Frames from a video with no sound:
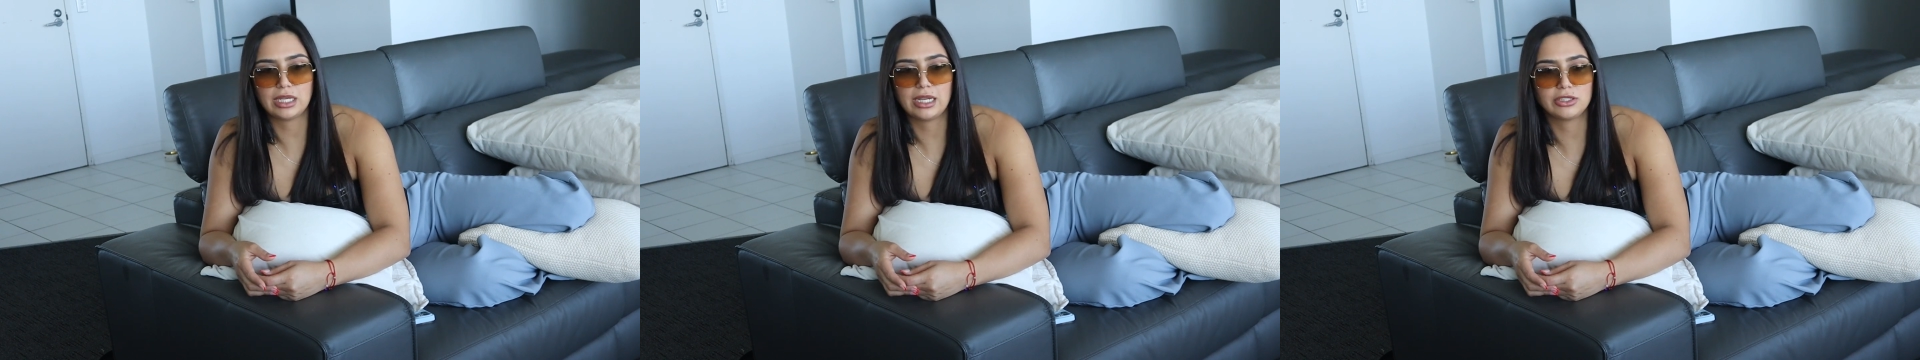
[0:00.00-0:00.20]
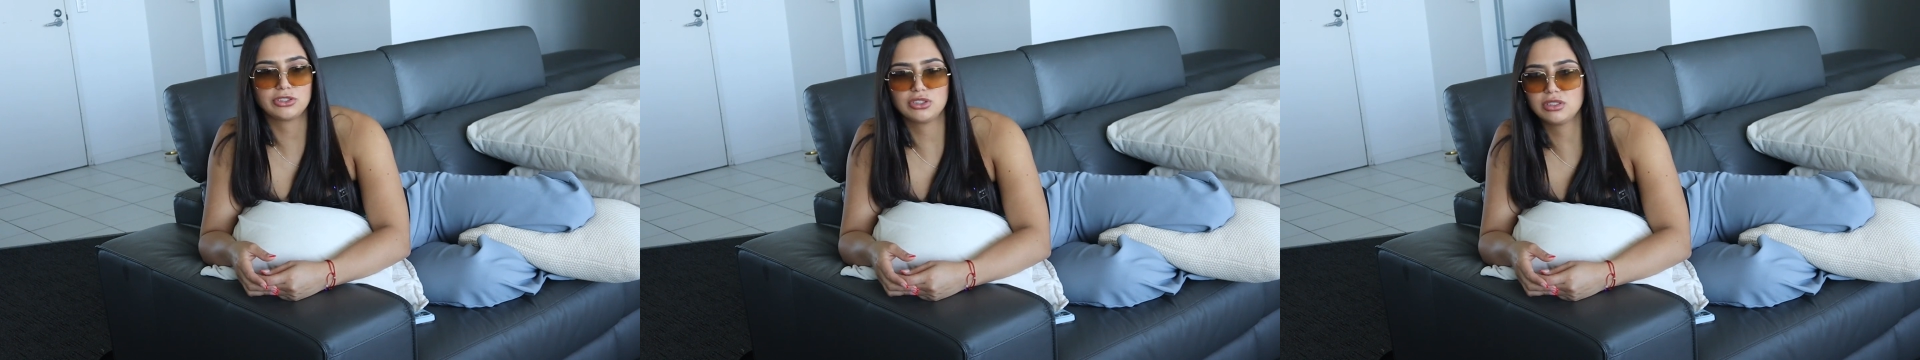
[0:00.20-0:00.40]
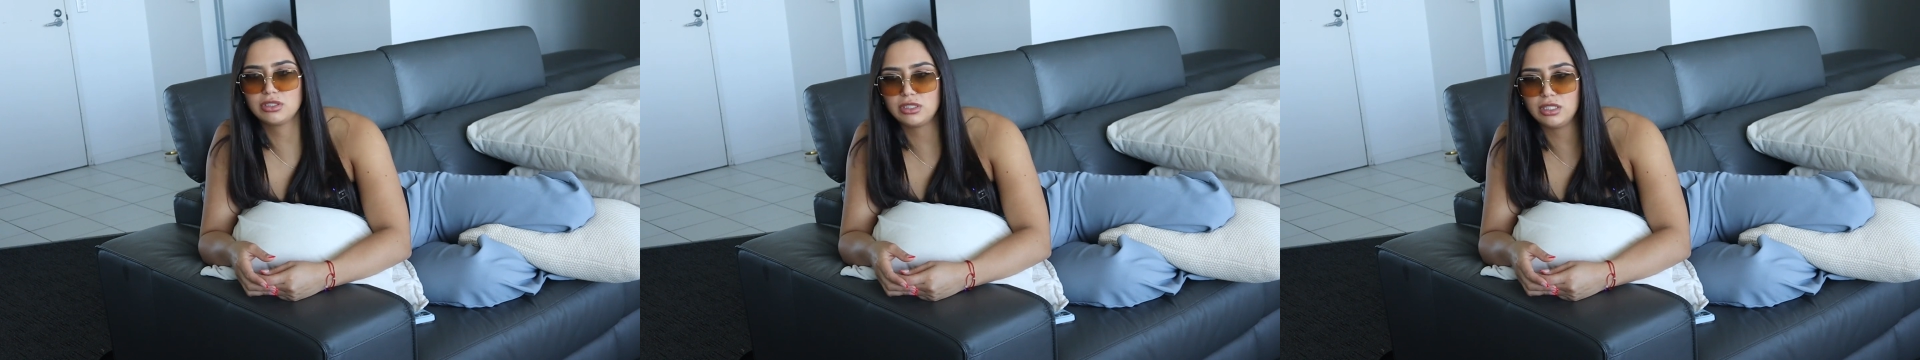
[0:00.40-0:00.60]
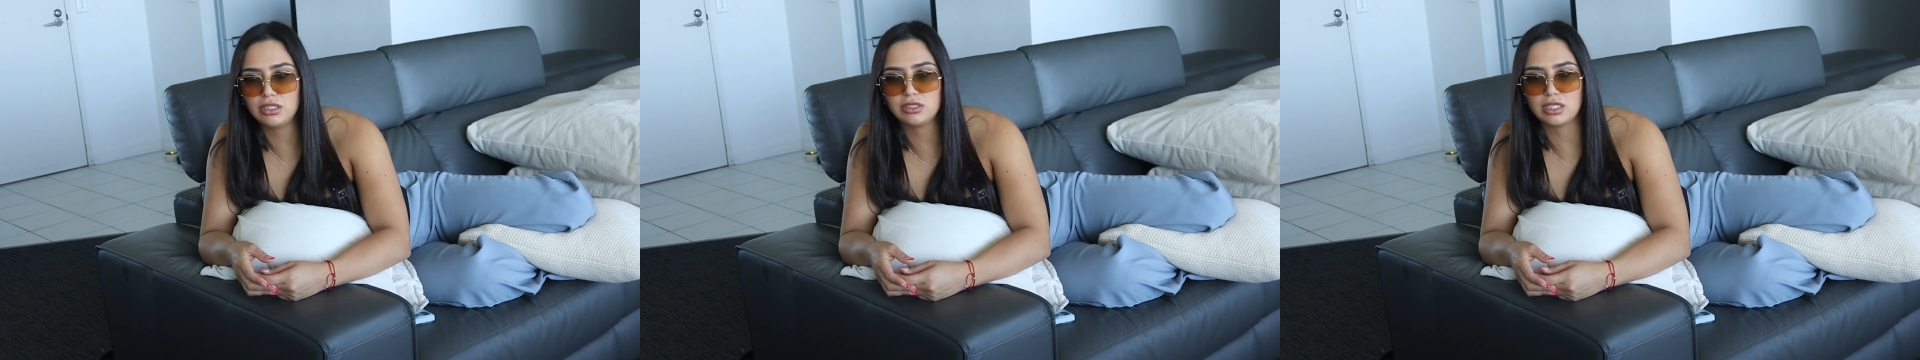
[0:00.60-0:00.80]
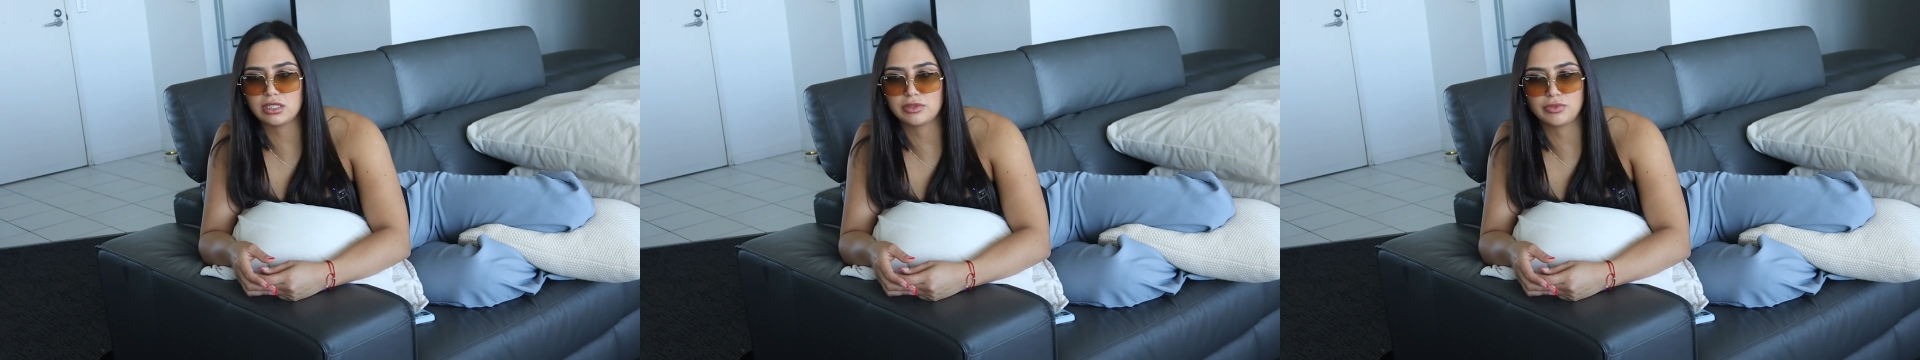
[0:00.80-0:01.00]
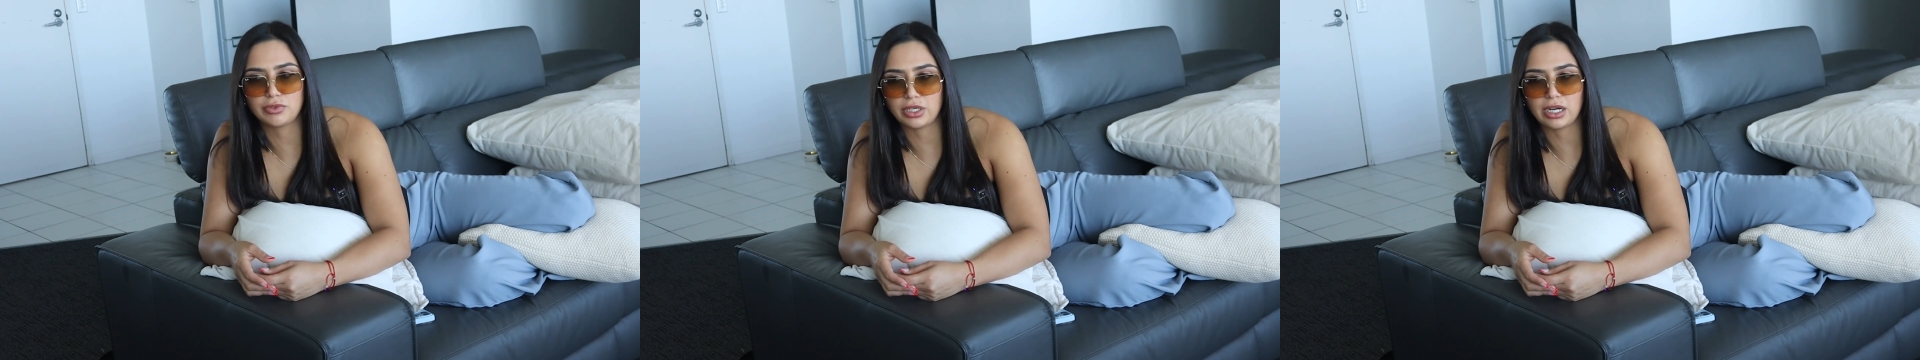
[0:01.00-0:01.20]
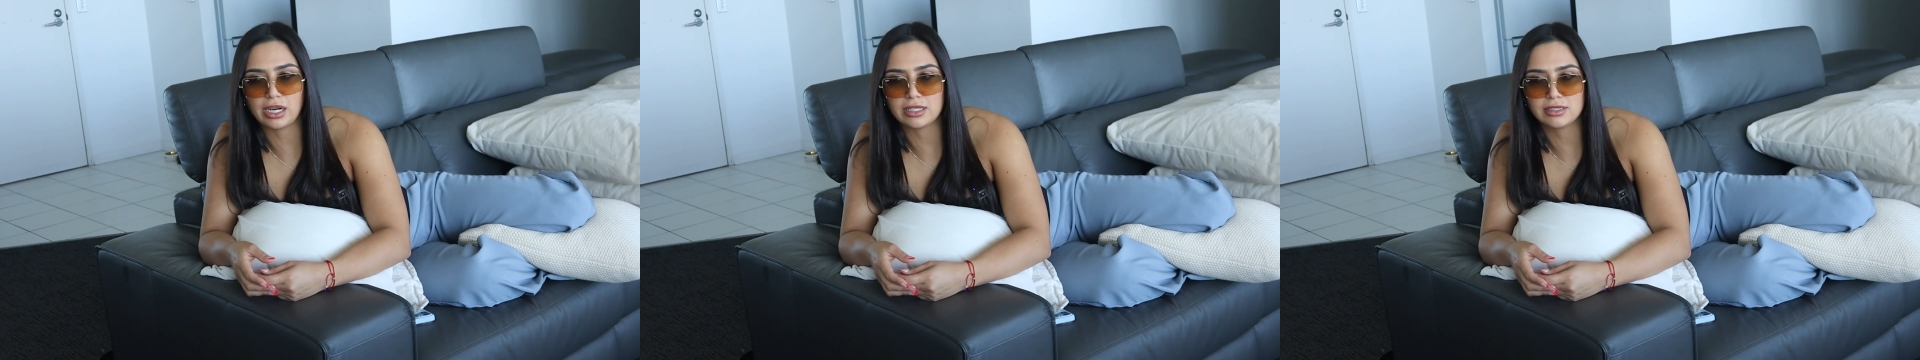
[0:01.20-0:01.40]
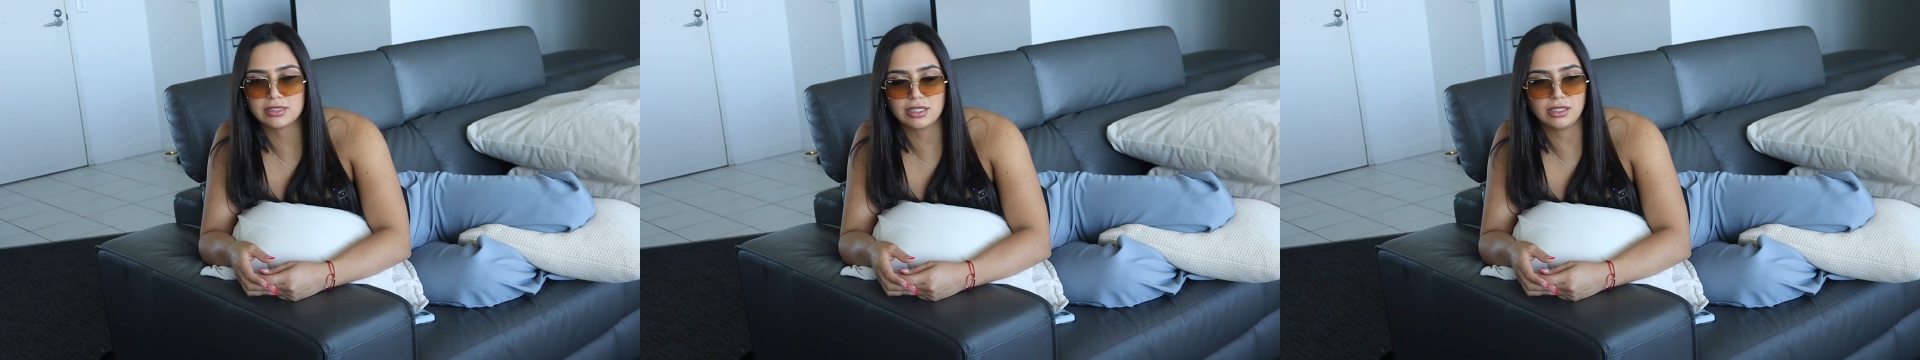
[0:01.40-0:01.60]
the agency, just
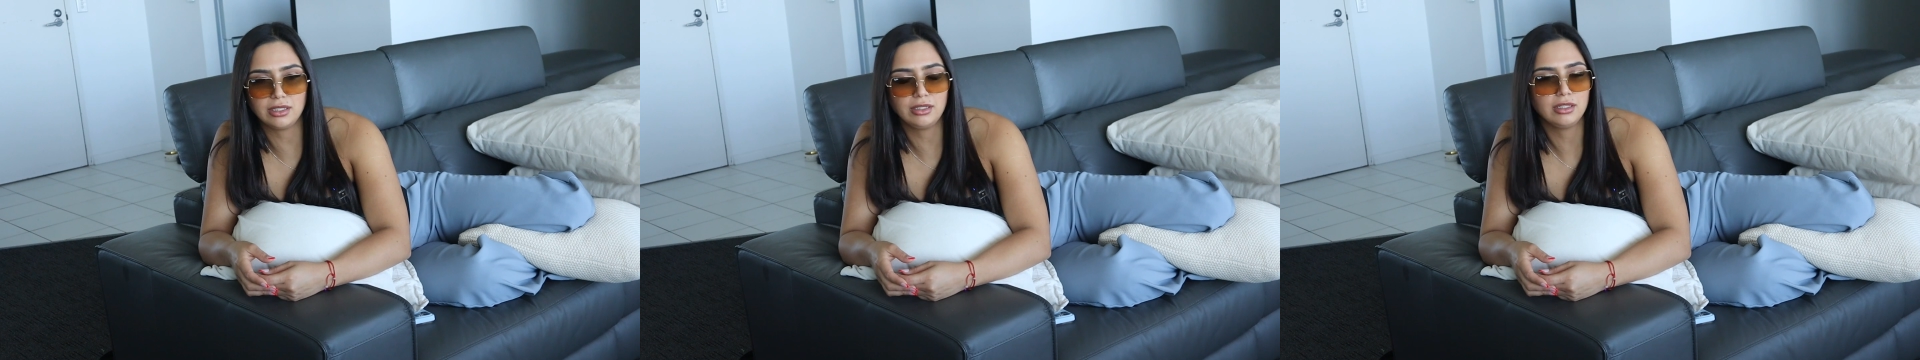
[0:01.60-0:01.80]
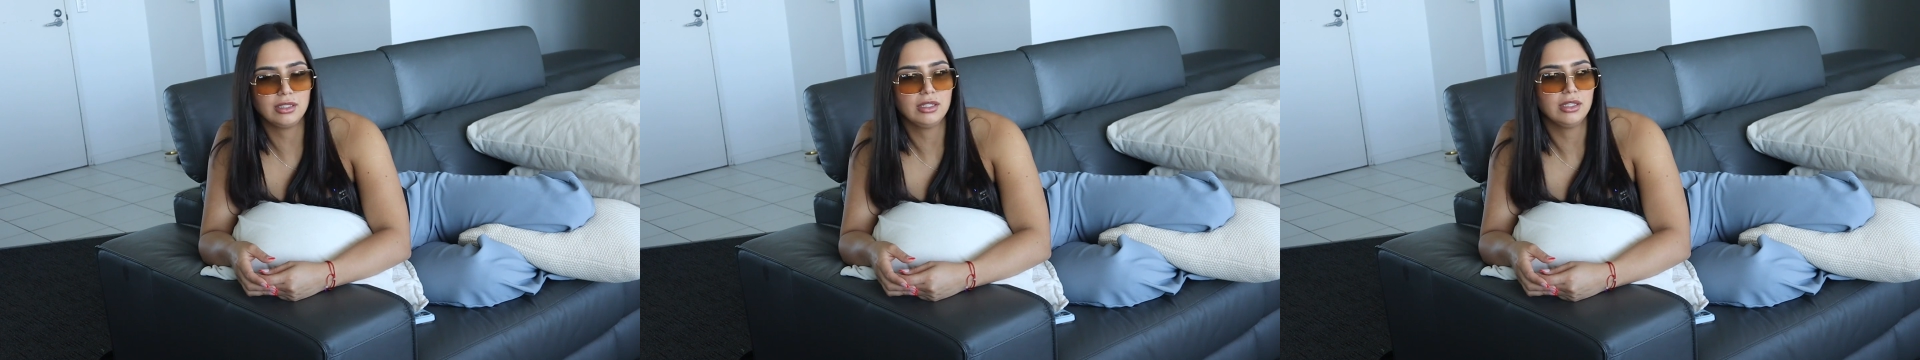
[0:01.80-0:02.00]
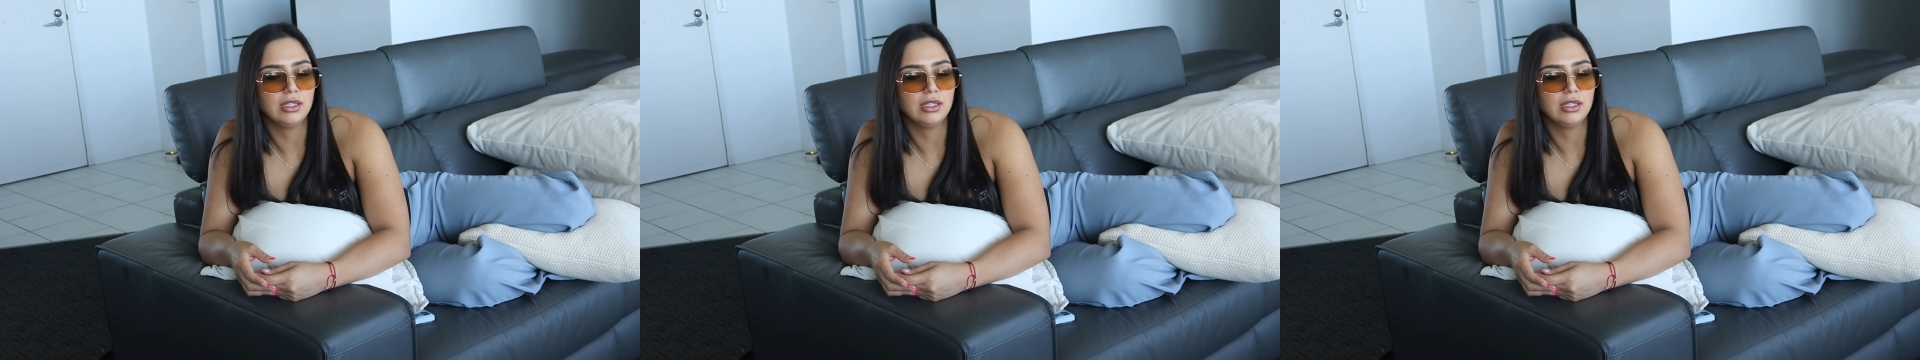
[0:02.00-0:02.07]
freelancing,